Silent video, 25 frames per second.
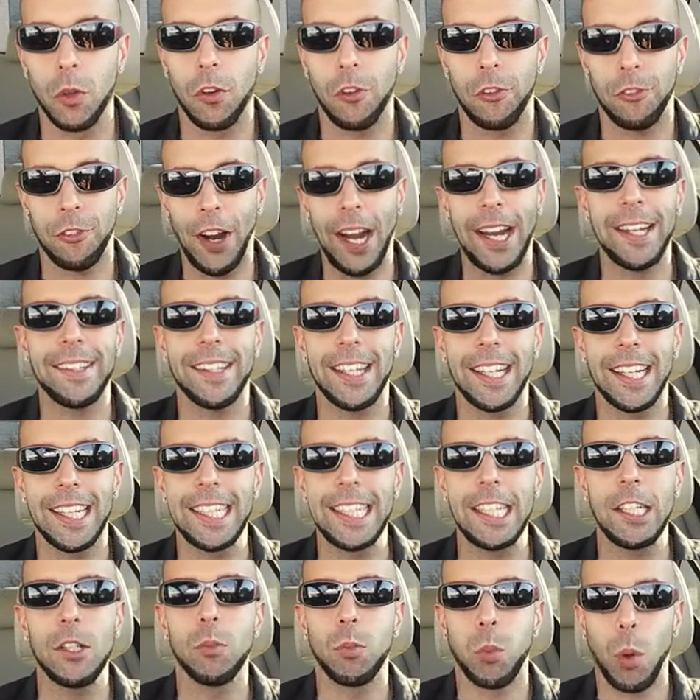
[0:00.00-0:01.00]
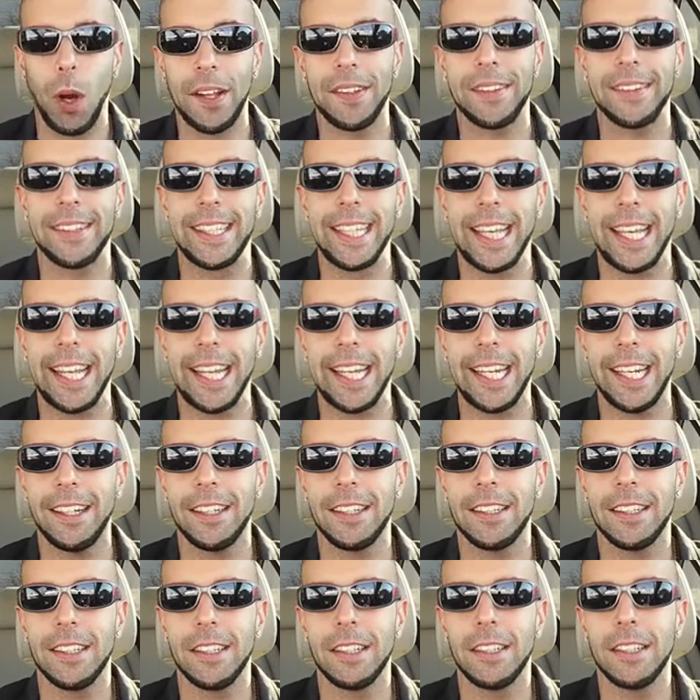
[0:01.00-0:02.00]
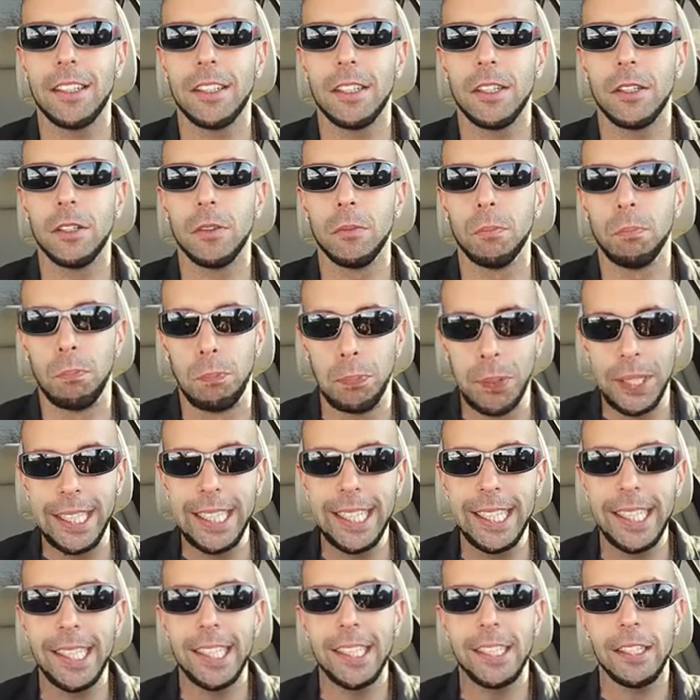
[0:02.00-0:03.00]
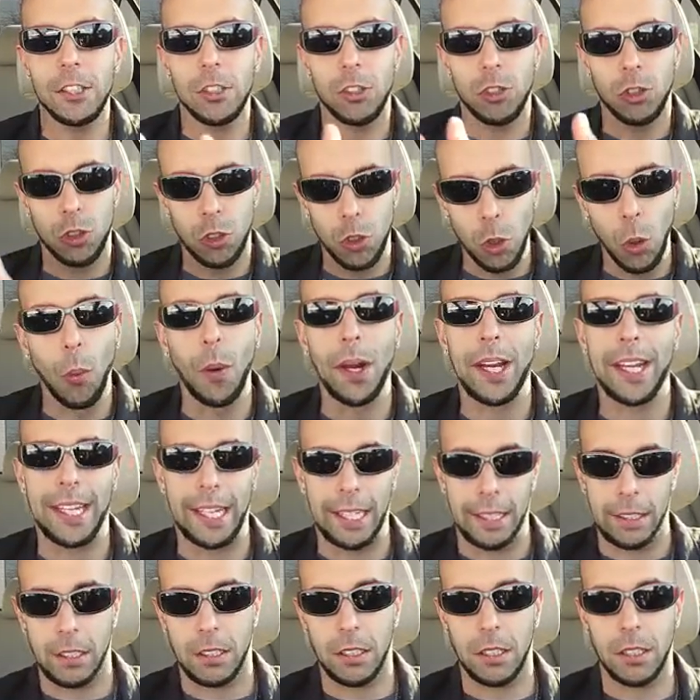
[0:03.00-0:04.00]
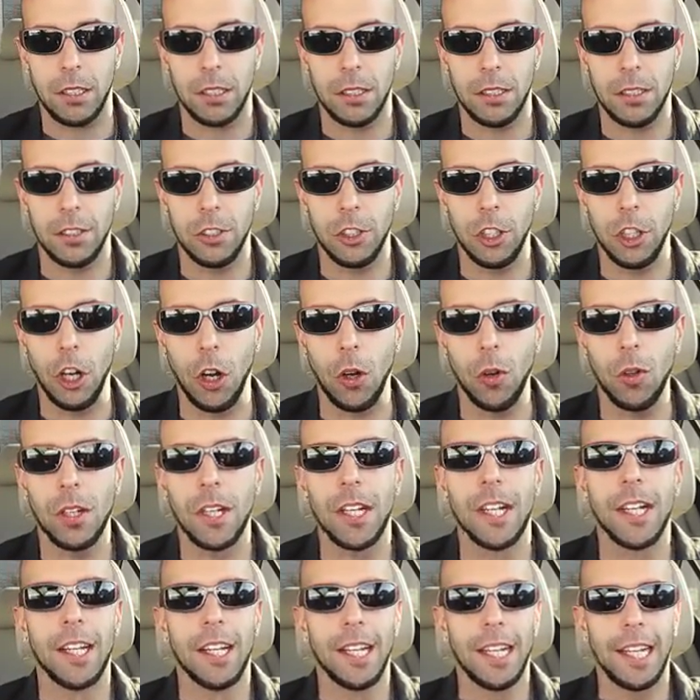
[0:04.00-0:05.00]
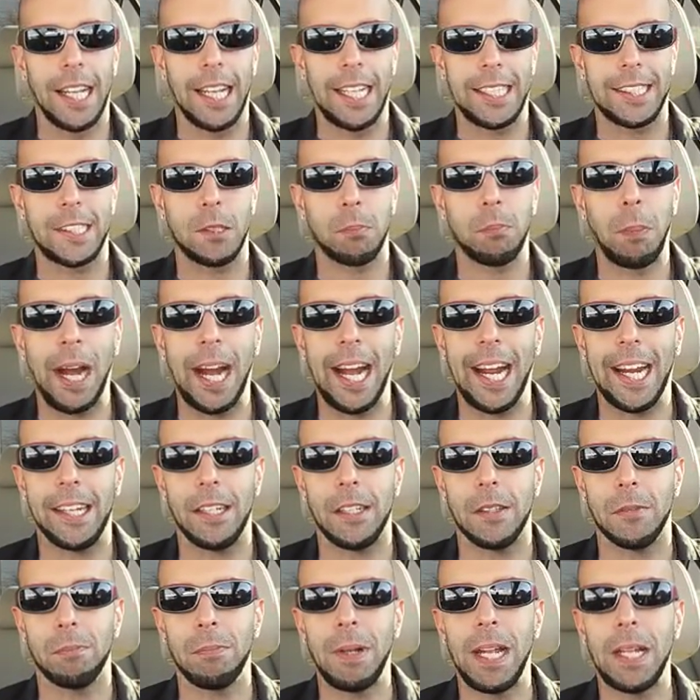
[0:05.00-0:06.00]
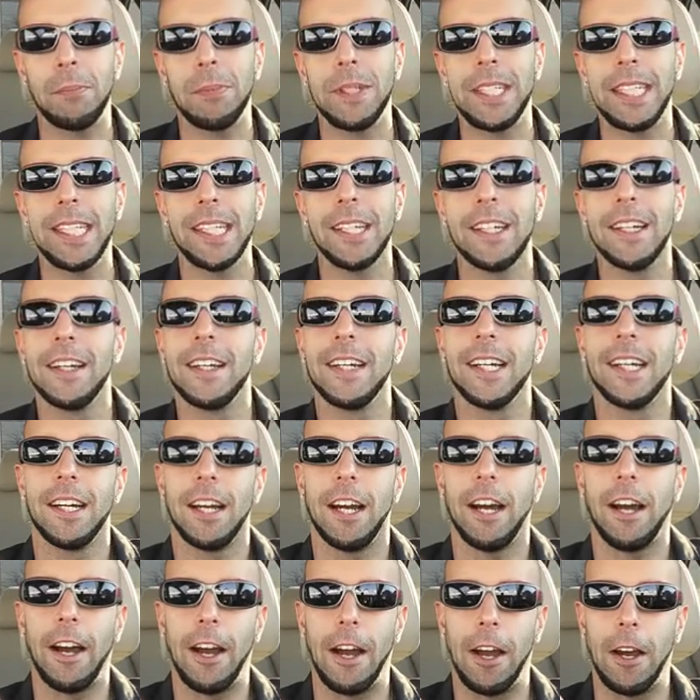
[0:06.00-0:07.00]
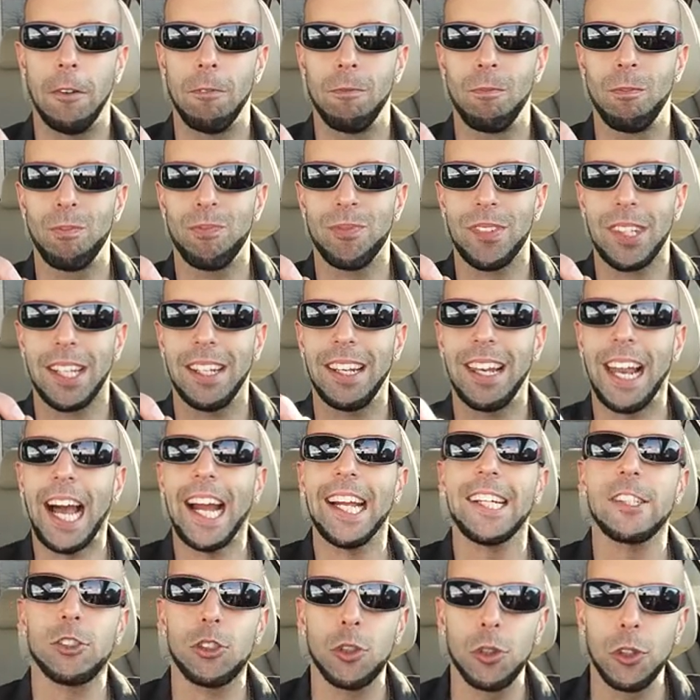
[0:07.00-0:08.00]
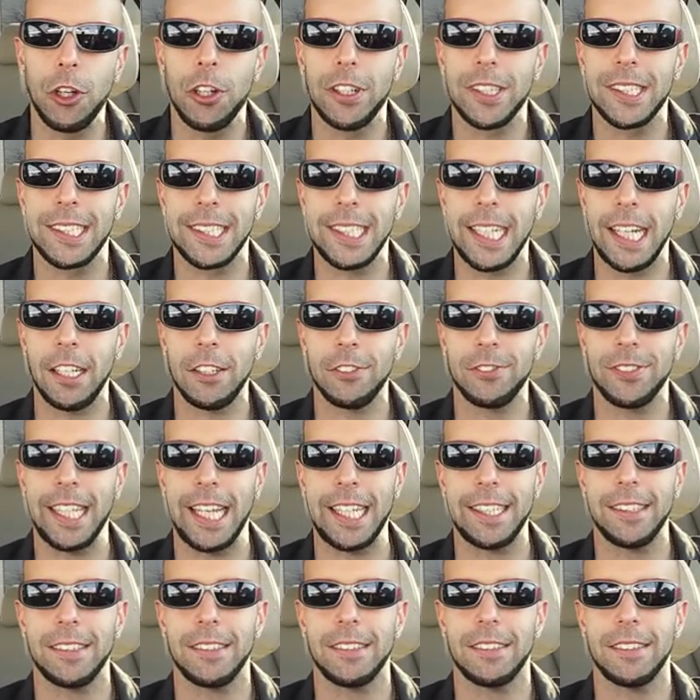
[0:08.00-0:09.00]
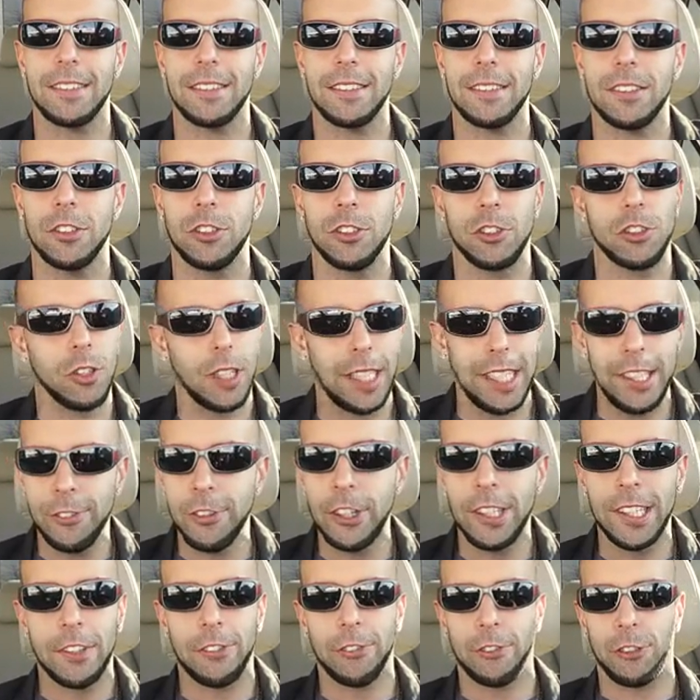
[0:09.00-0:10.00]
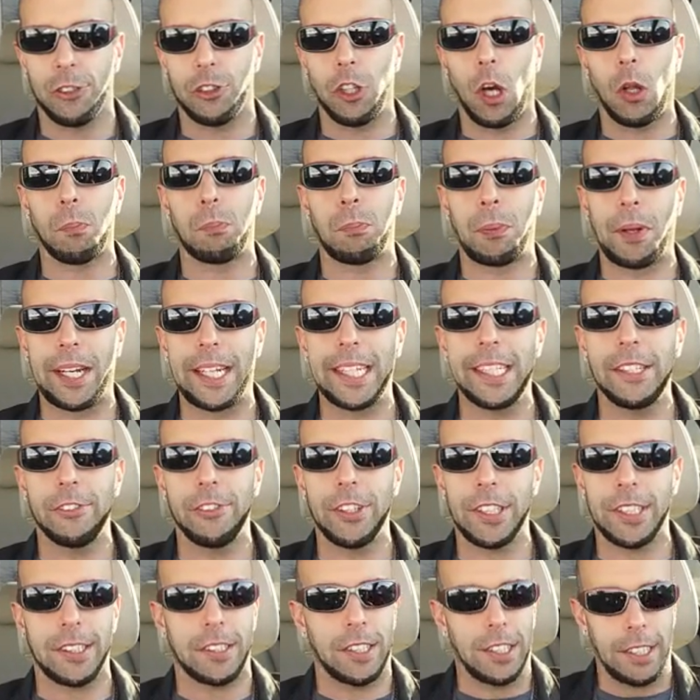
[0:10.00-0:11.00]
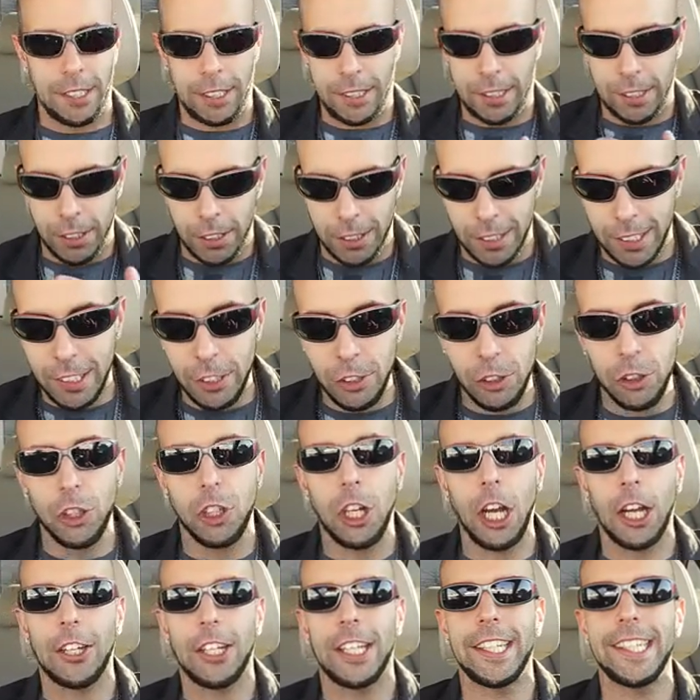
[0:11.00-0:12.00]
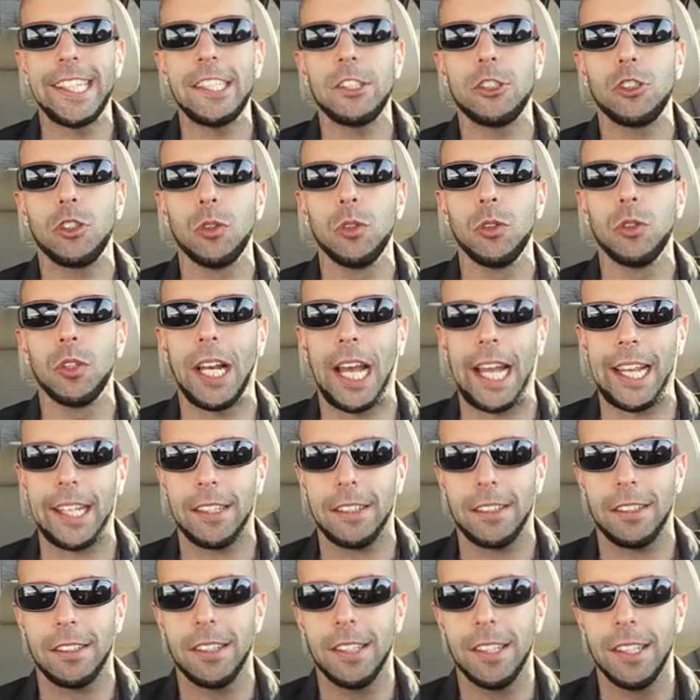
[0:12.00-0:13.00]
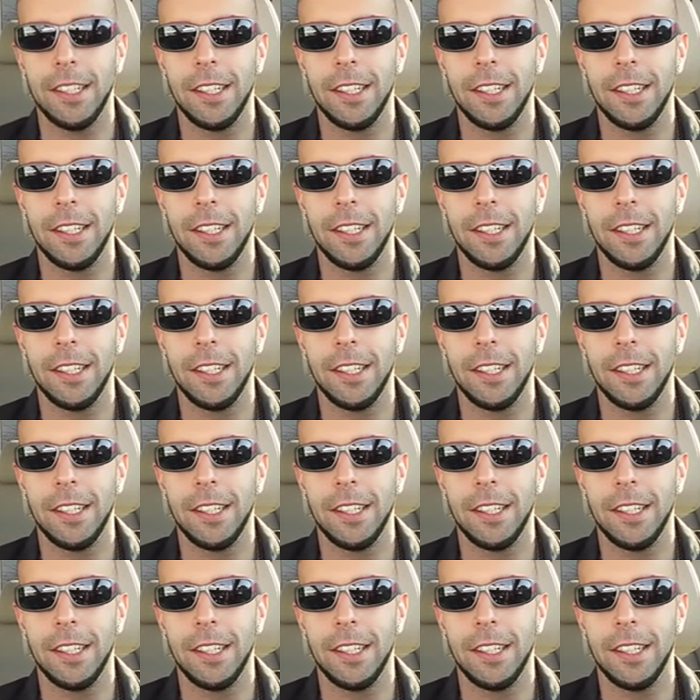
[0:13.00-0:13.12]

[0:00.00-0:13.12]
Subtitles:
finally one day be doing it. You know, it's by maybe lie to yourself that even if you don't believe it, you're gonna need to like